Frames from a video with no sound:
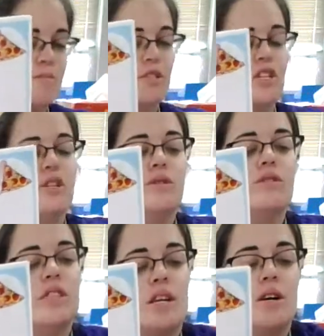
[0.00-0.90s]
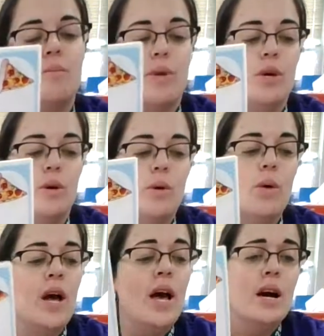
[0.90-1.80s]
to use to help you
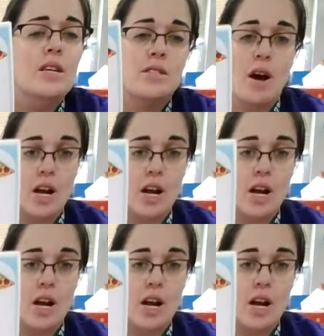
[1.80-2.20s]
talk